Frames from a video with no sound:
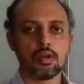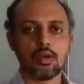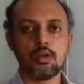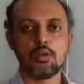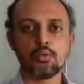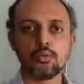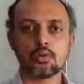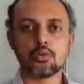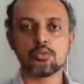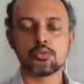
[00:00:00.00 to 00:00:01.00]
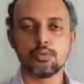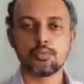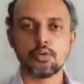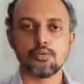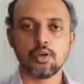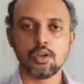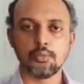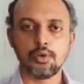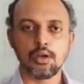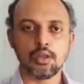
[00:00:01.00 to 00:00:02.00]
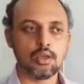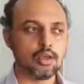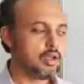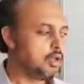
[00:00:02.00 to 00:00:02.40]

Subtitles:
into the concept of inability,